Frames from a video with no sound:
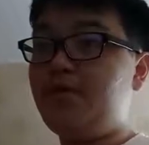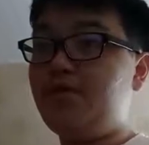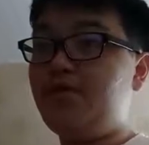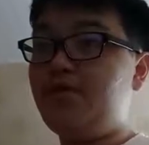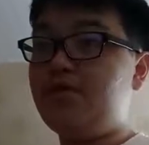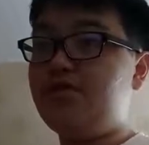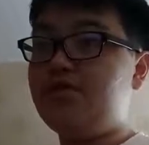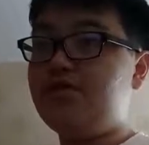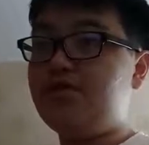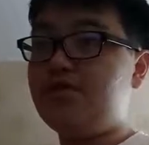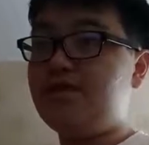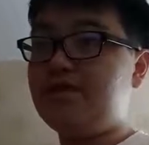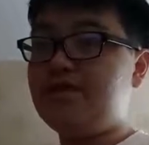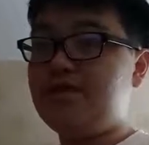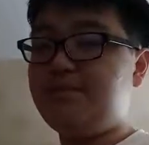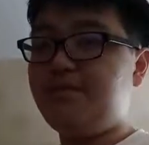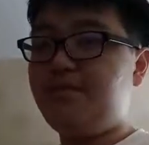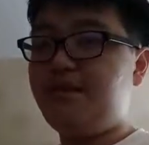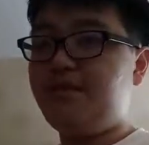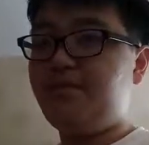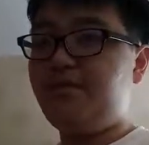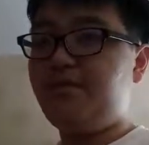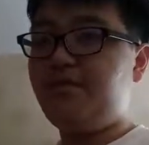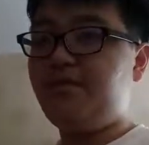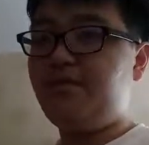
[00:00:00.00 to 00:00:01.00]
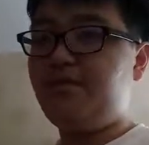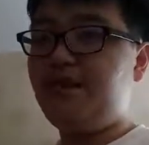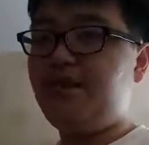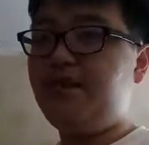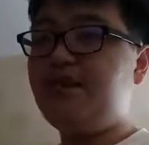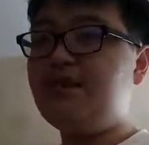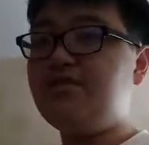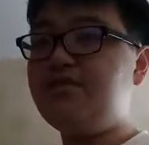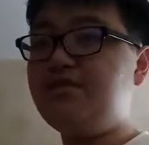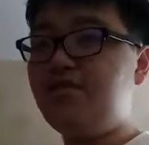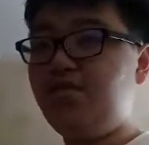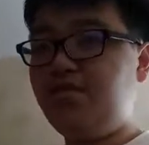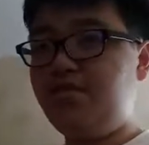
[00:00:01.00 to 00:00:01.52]
which you can team up with
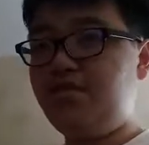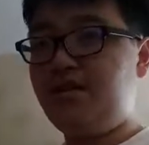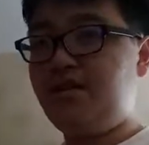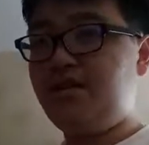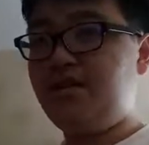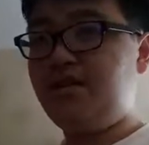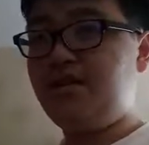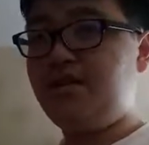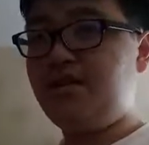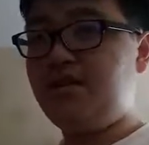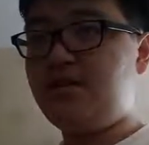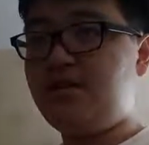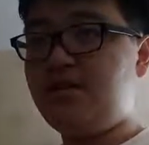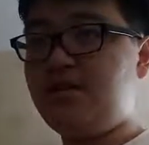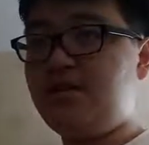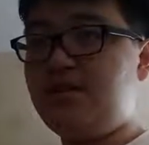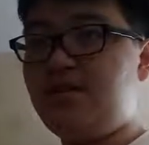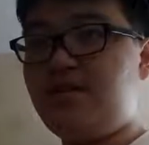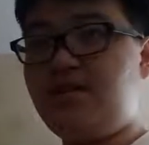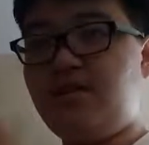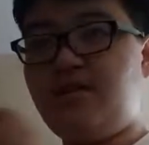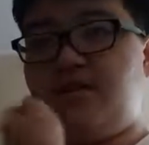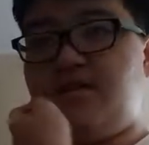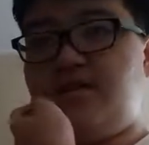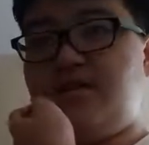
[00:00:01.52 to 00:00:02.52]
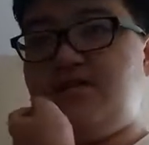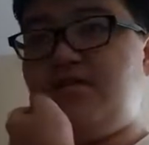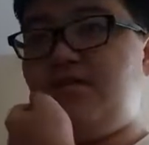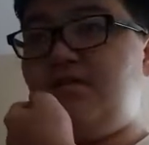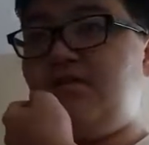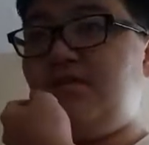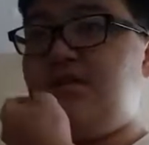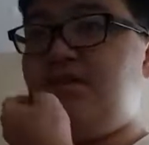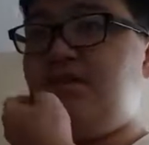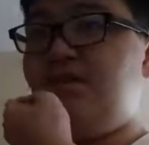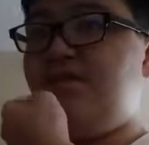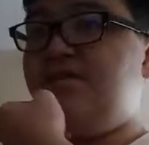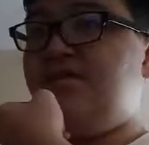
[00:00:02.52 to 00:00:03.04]
friends, do kill on
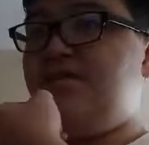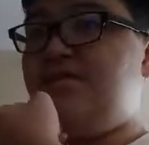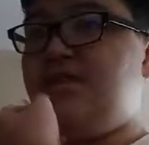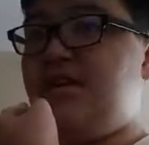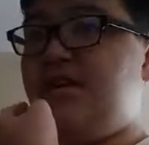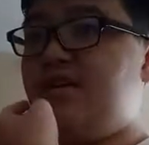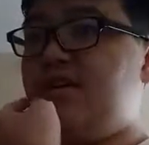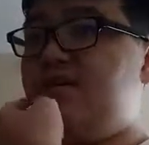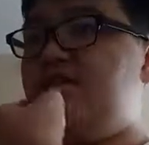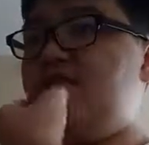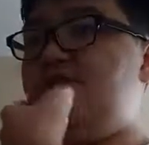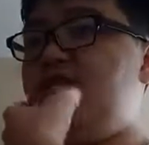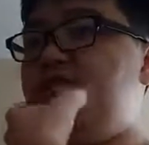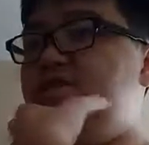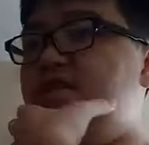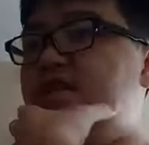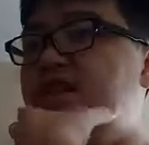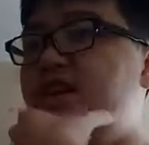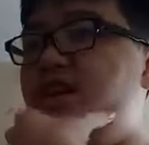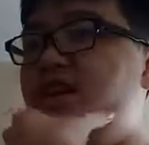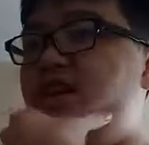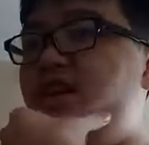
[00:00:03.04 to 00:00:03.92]
tankers.